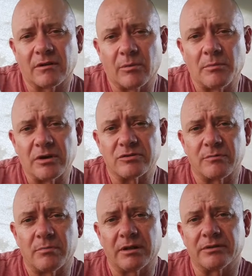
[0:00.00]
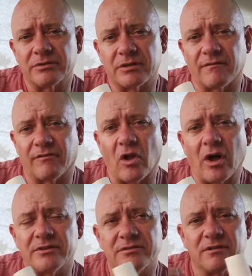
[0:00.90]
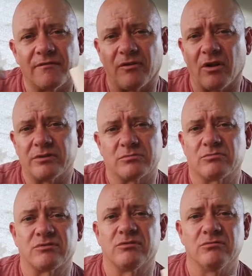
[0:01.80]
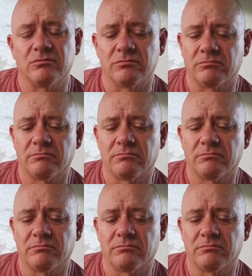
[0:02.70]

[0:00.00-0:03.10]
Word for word: thing with most repellents and flies, the flies will still